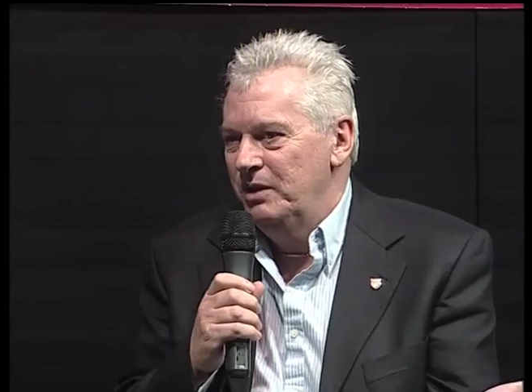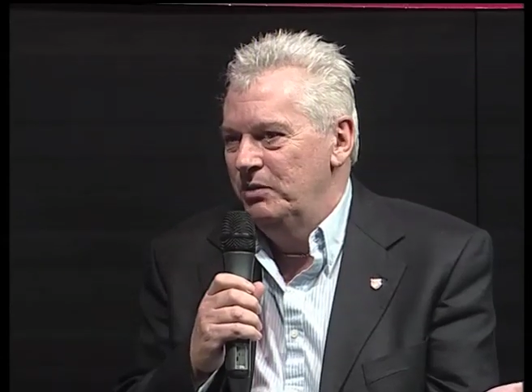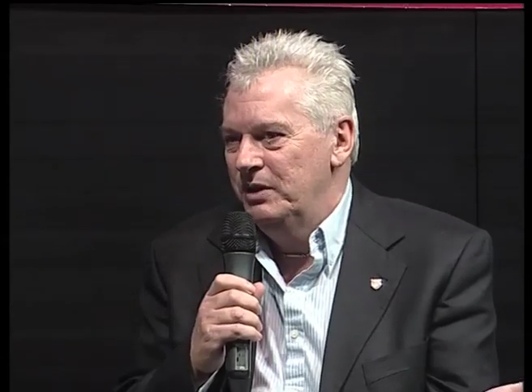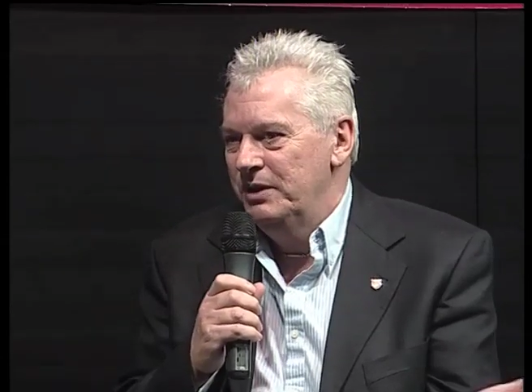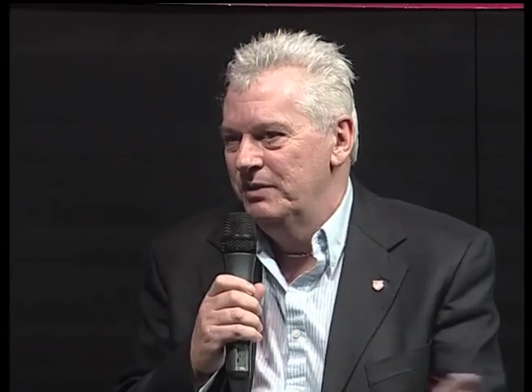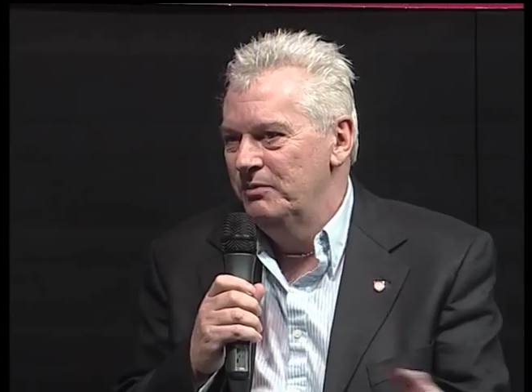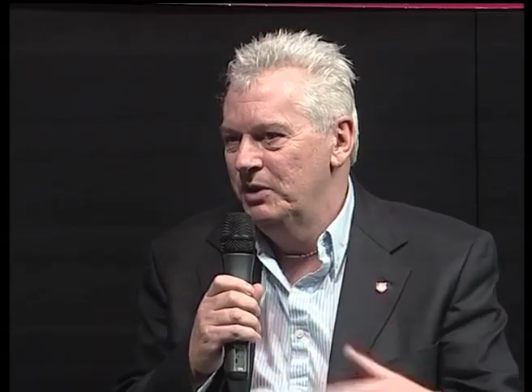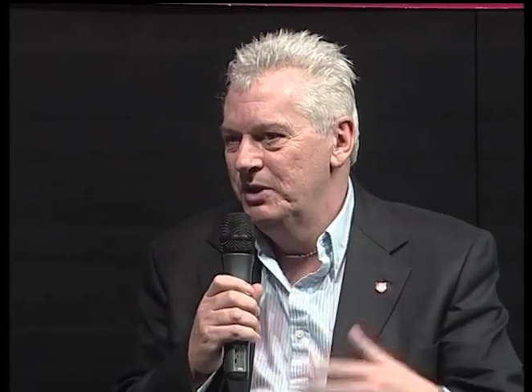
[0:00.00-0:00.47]

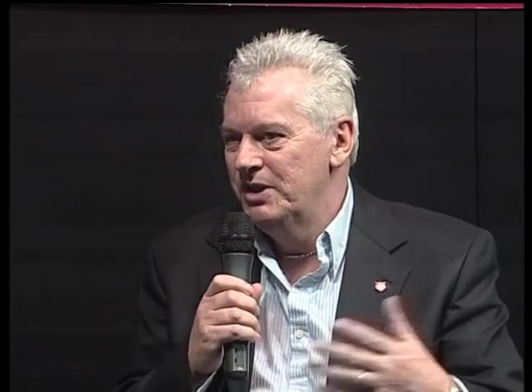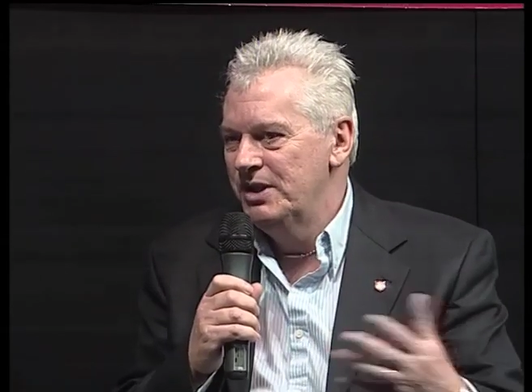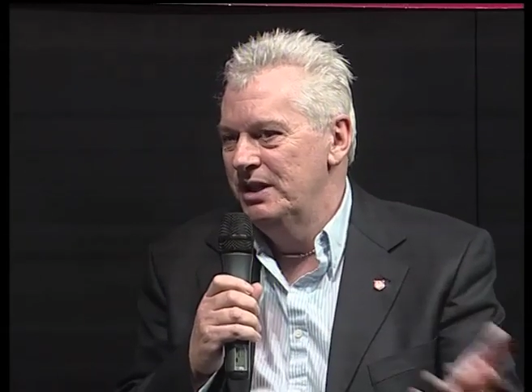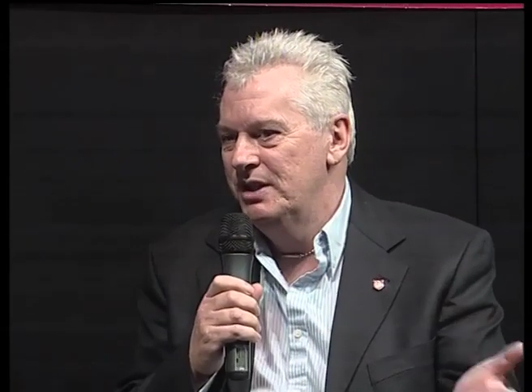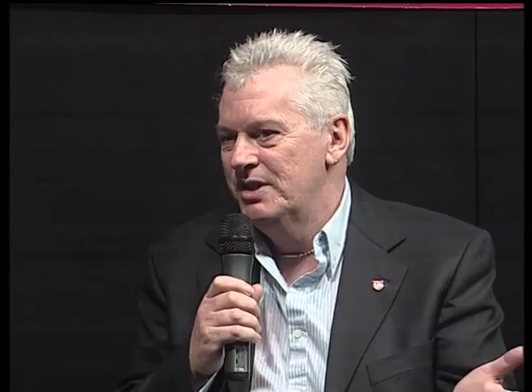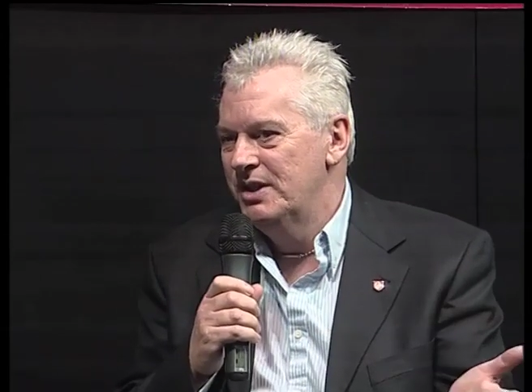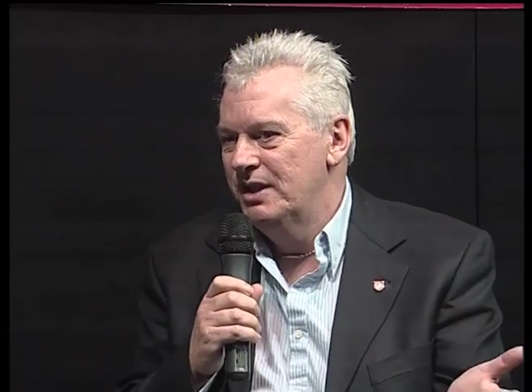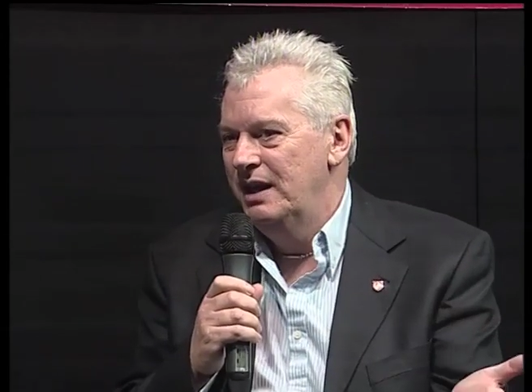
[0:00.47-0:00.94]
Once
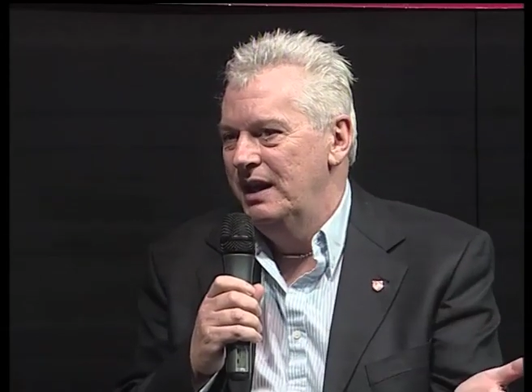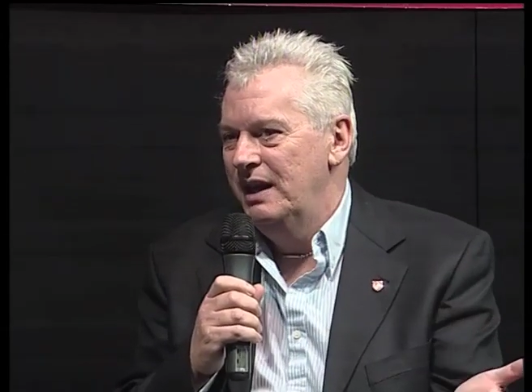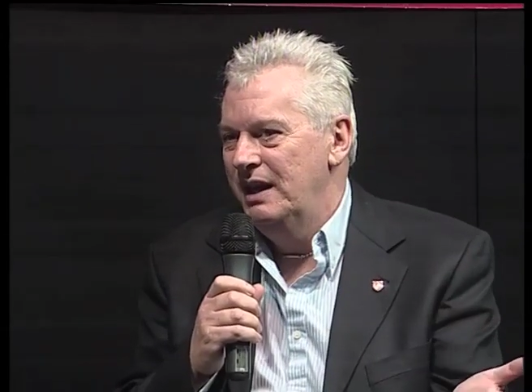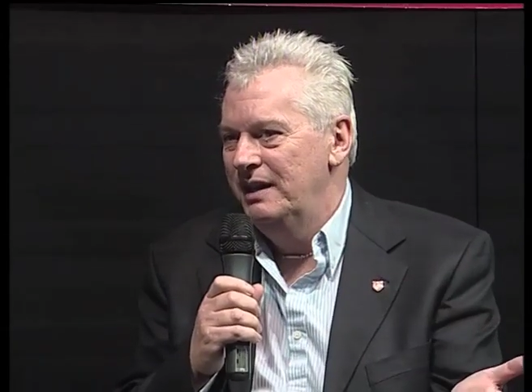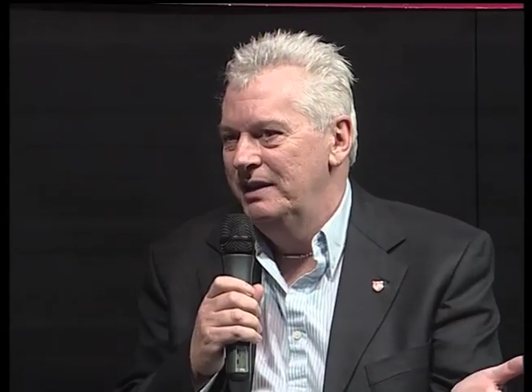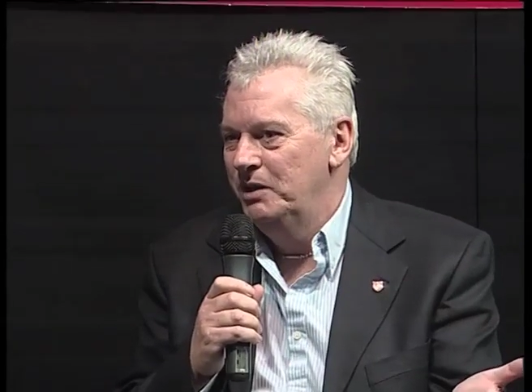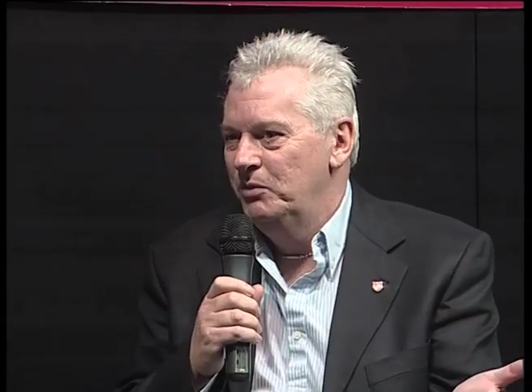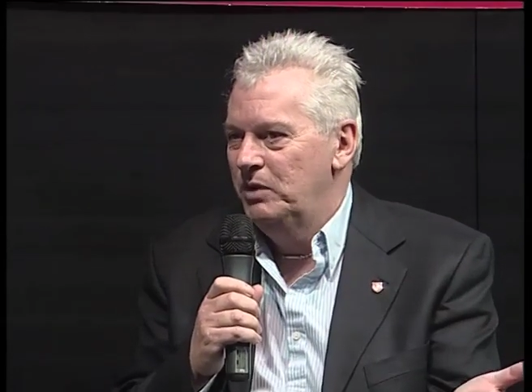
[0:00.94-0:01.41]
it's there,
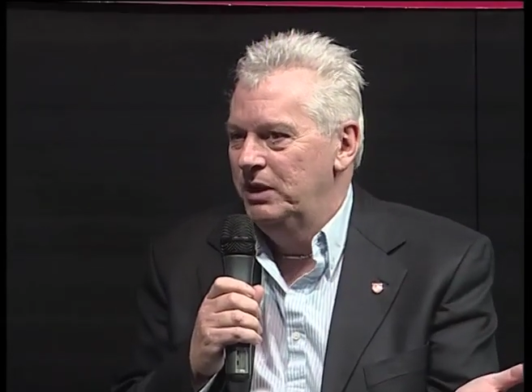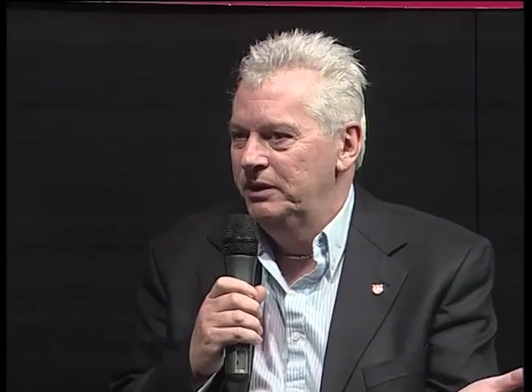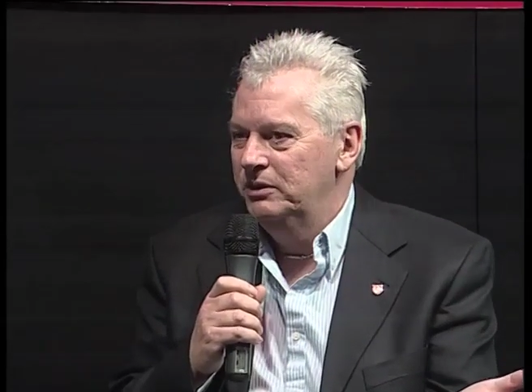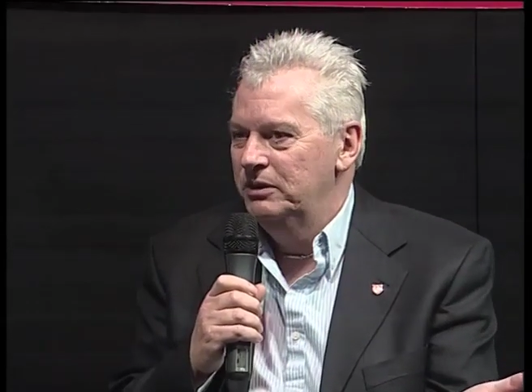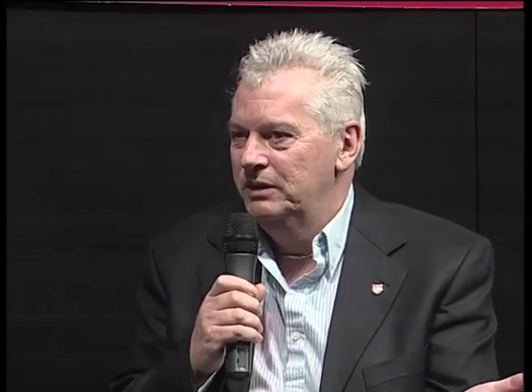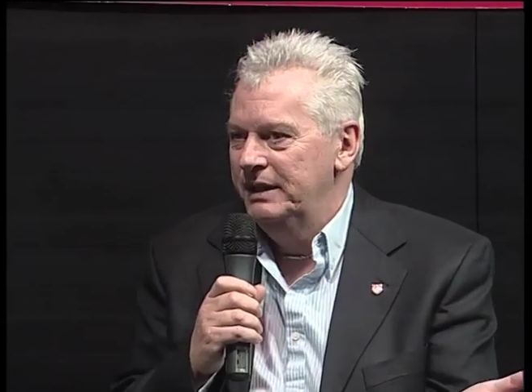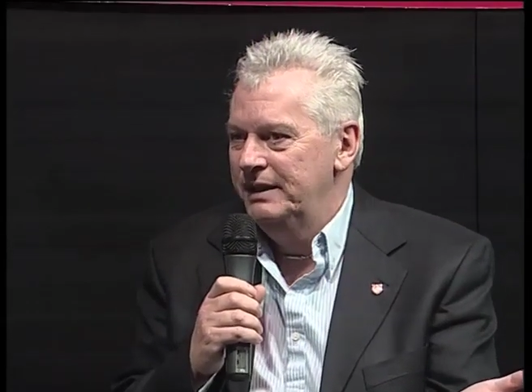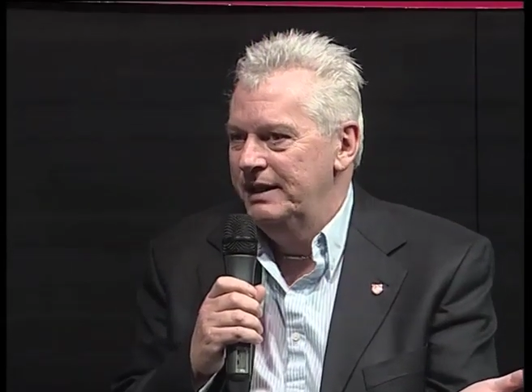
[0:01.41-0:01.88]
you know, why
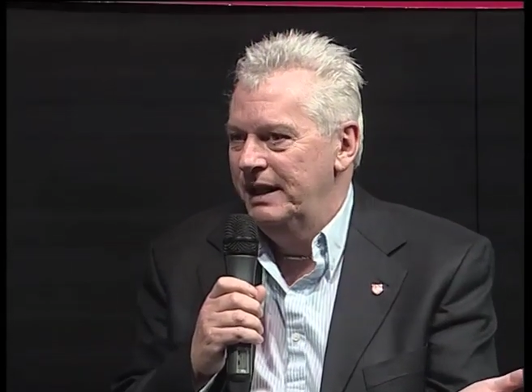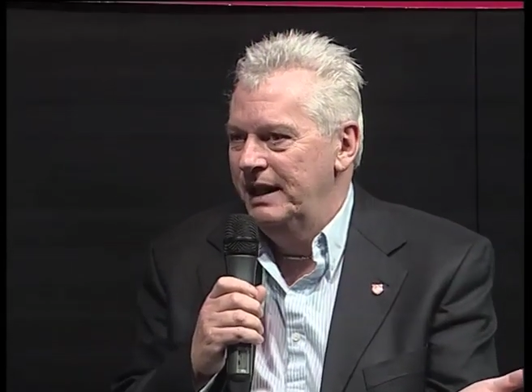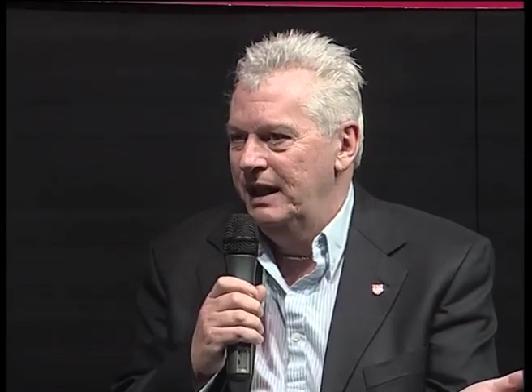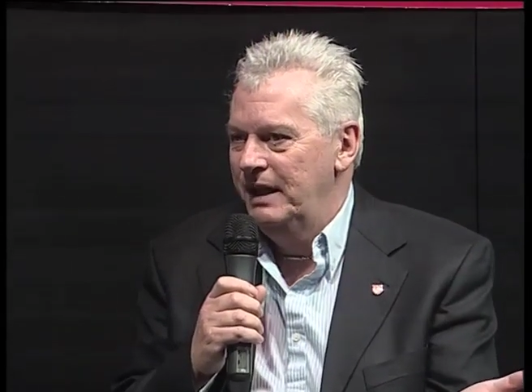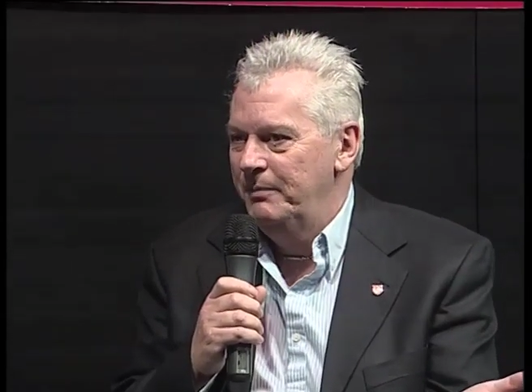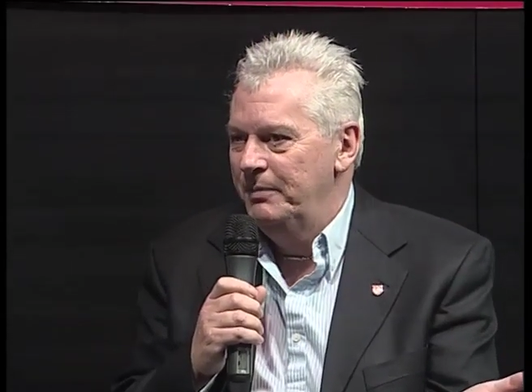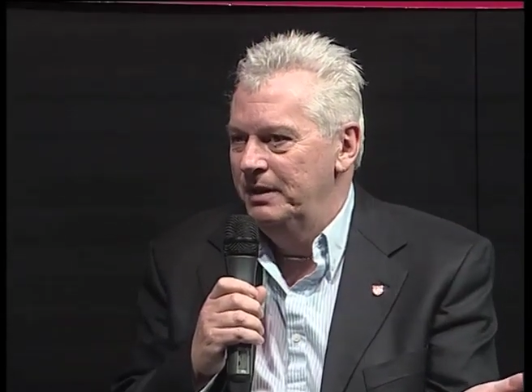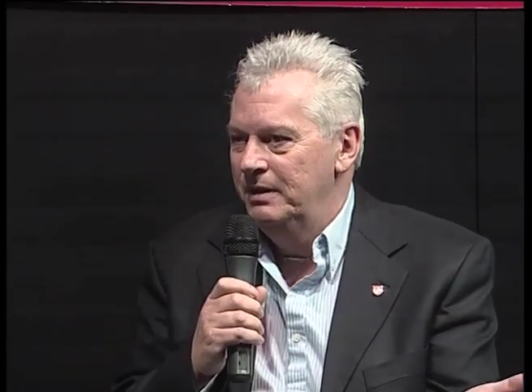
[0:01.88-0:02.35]
not let it
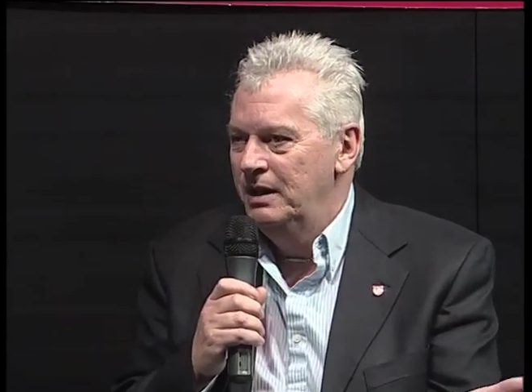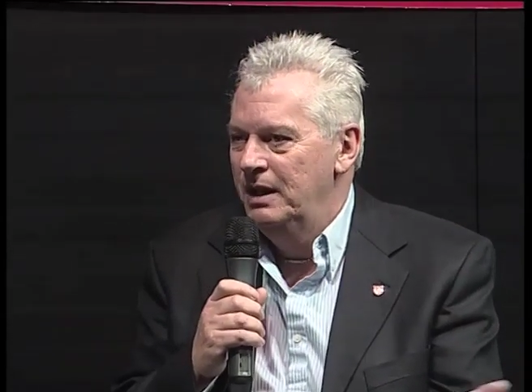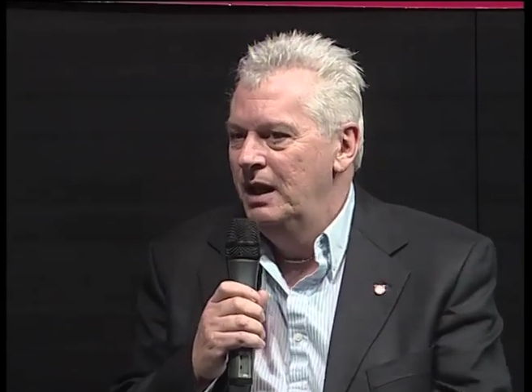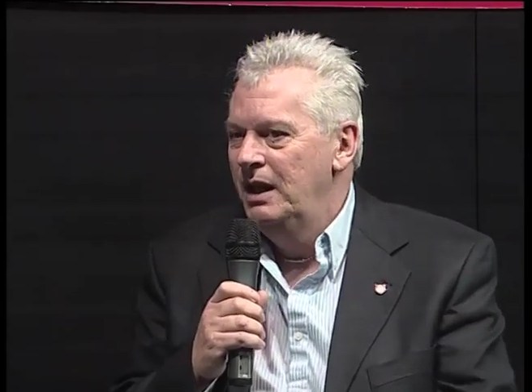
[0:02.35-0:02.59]
happen?